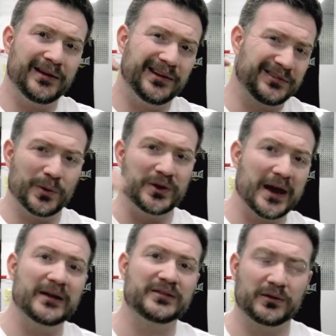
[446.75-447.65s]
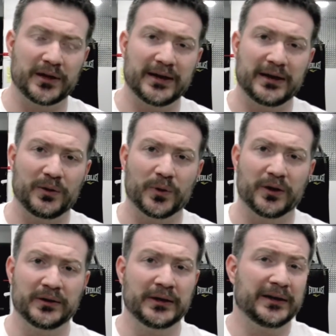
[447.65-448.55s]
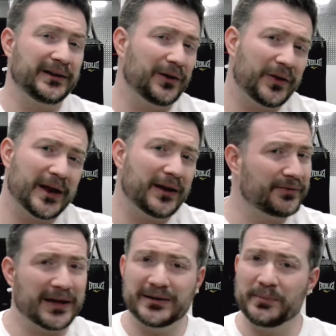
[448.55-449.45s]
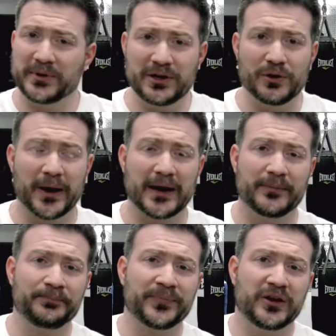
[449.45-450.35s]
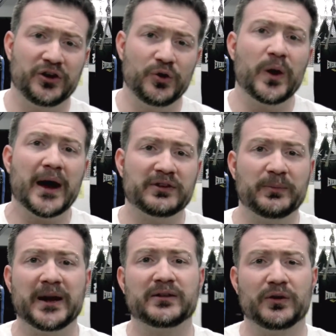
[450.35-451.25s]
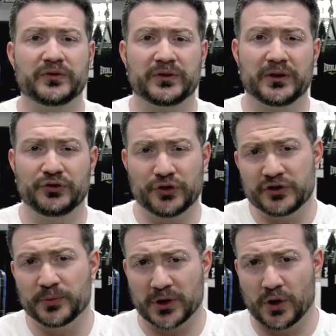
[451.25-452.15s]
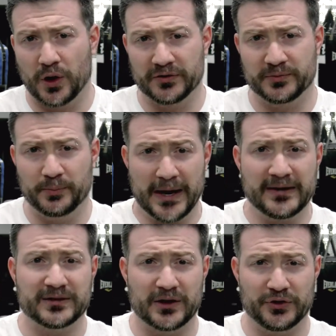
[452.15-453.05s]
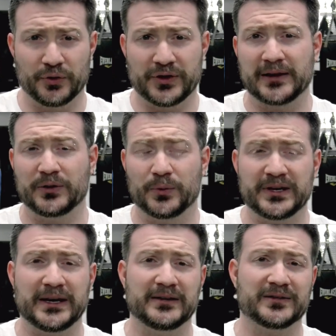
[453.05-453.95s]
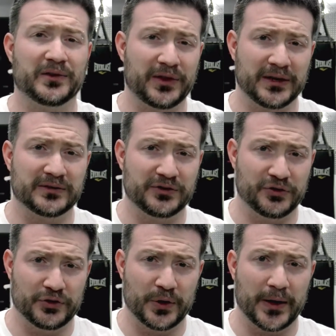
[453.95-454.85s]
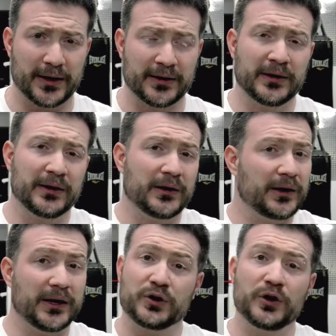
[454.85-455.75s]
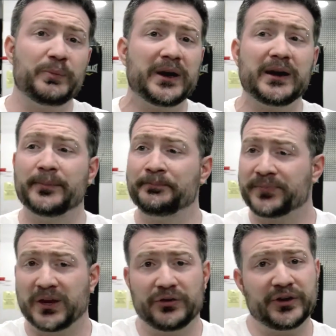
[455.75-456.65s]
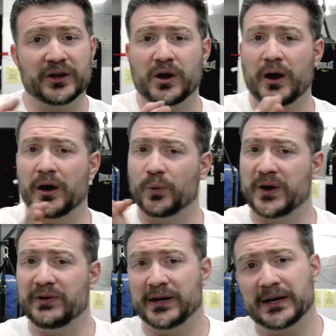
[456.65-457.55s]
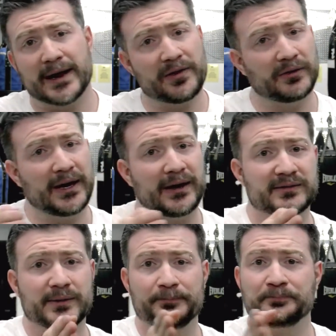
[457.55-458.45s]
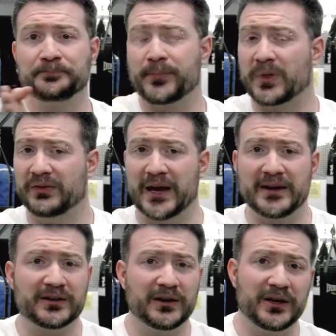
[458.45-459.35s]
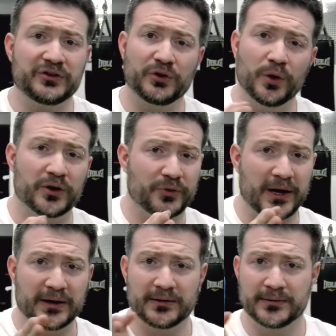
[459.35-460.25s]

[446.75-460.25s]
is going to escalate anywhere. And that's up to you, man. You have to make those judgment calls based on your daily routines and the things that you're doing. It could be you see a car weaving in and out of the lanes. That's a condition orange, right?